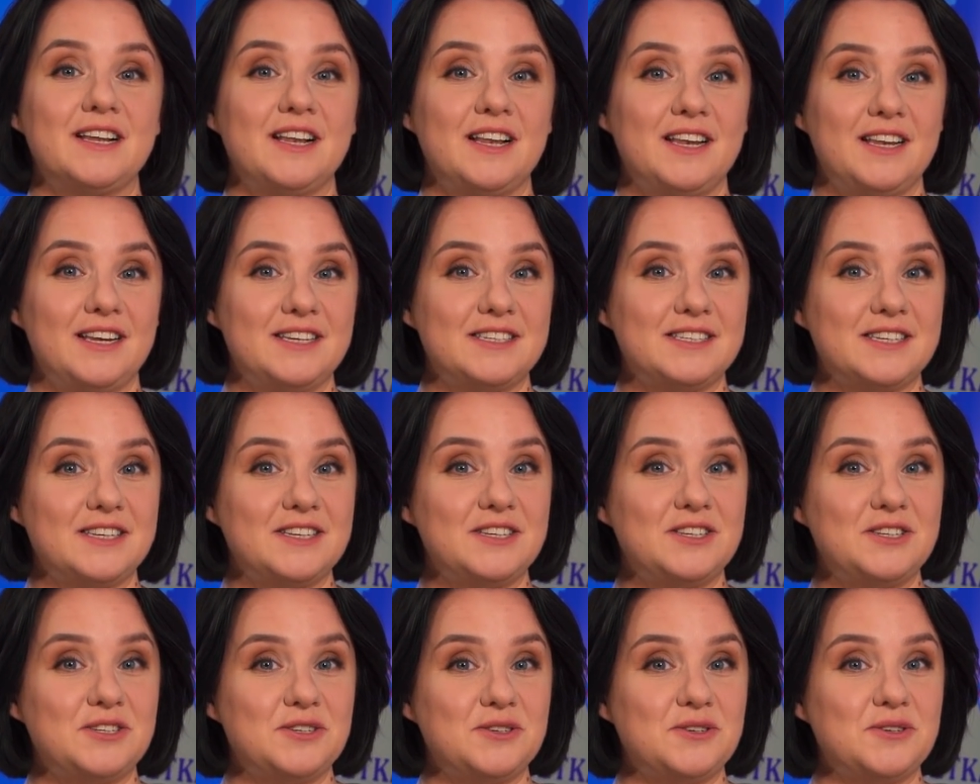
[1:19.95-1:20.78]

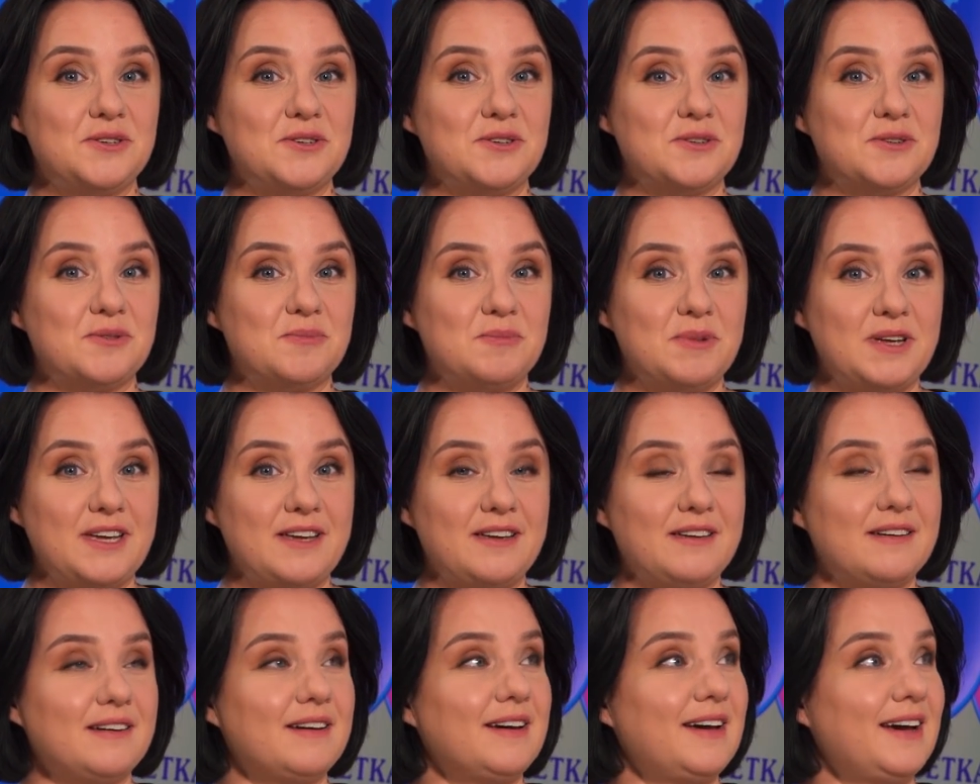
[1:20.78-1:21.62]
listen to
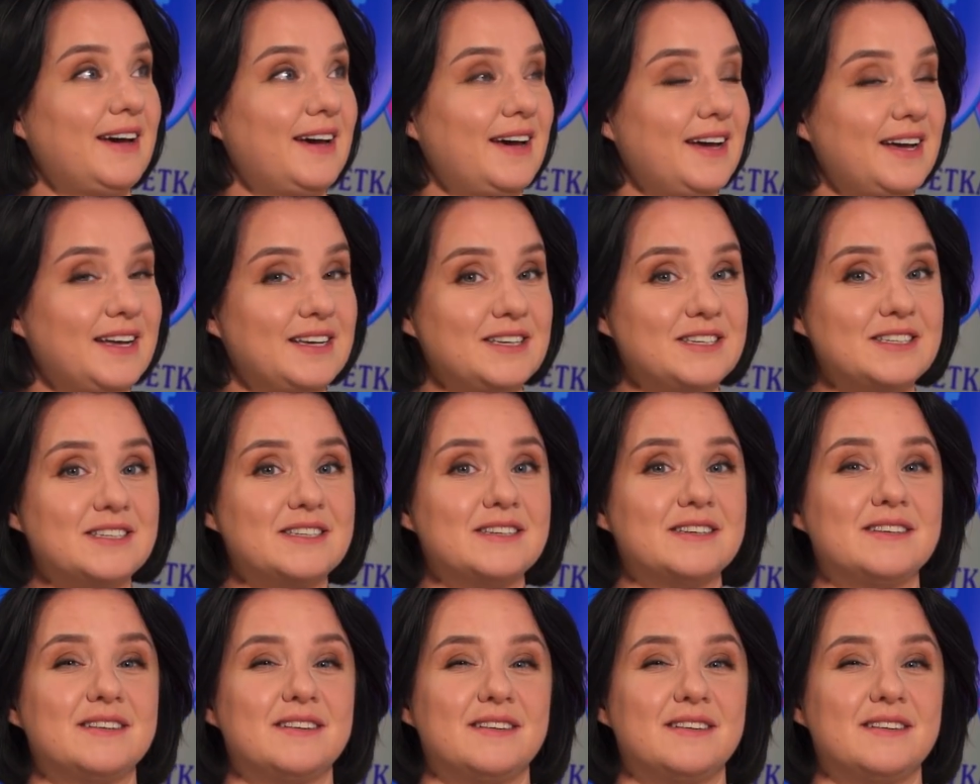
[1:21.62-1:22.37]
me, and